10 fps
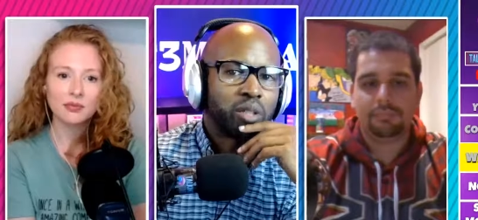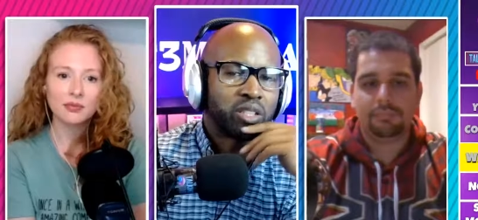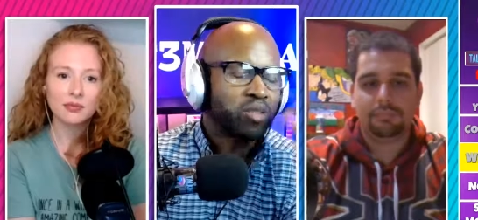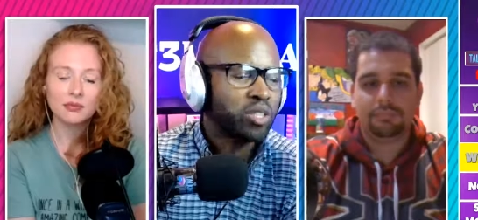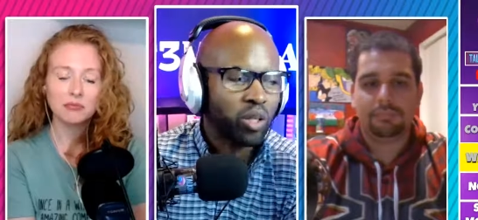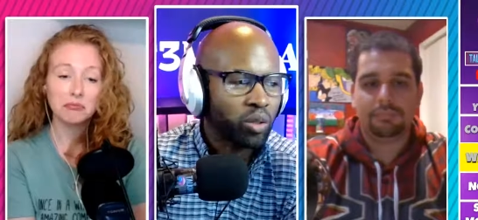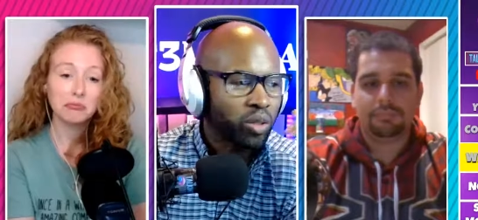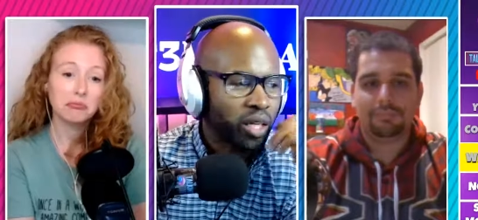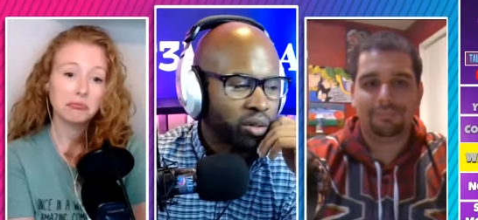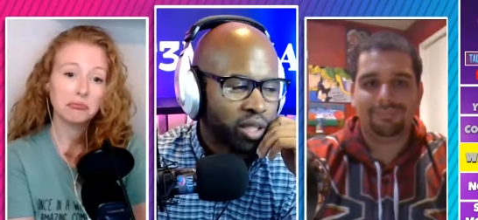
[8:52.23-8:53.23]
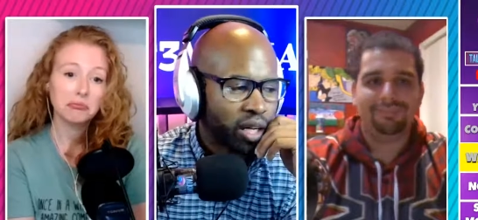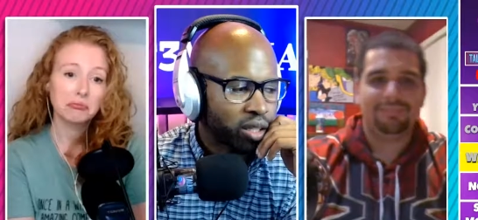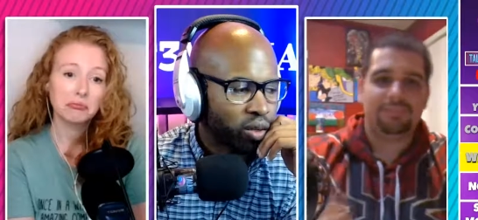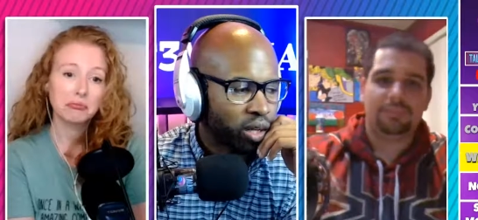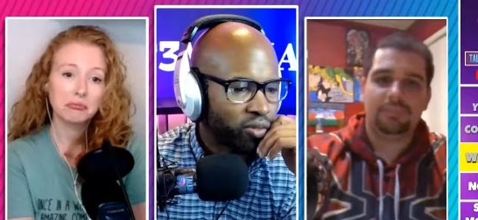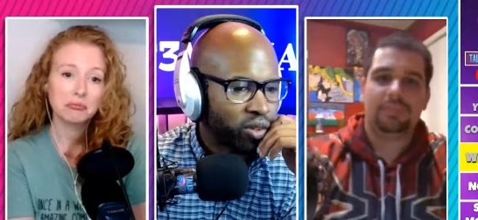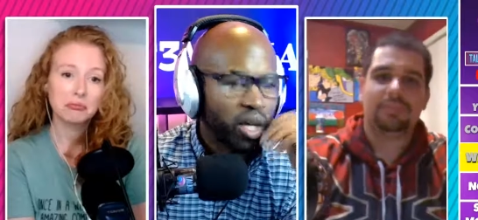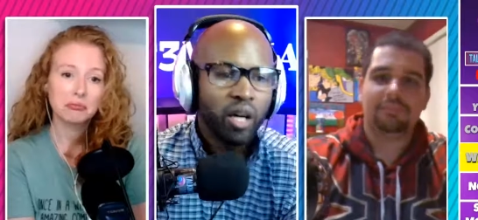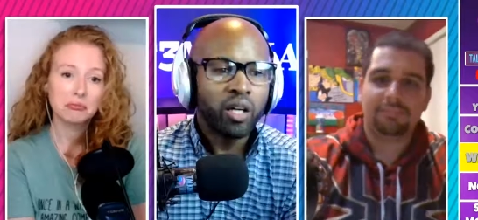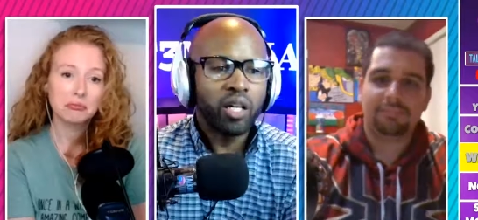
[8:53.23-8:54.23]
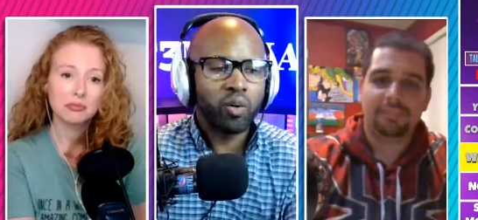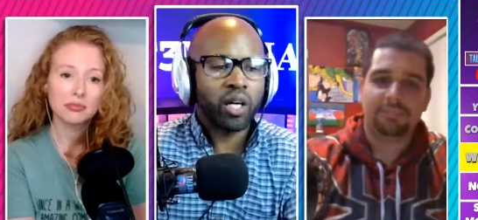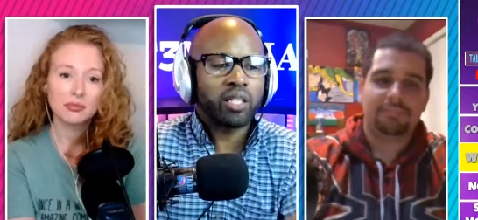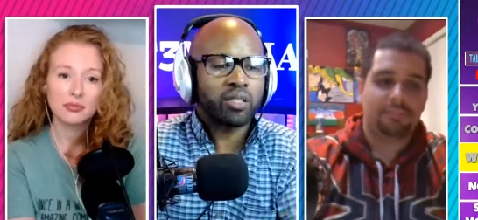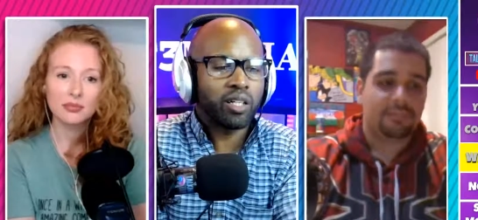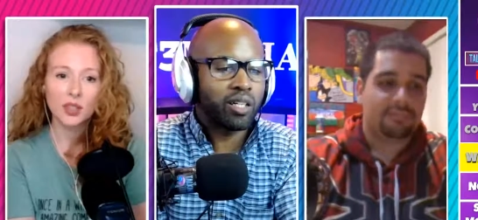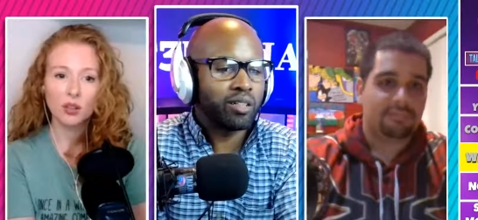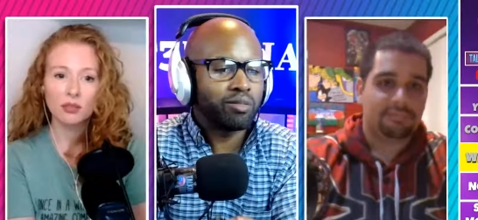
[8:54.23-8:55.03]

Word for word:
Speaker 1: She was the only one I was kind of thrown off of. Anyway, guys, uh,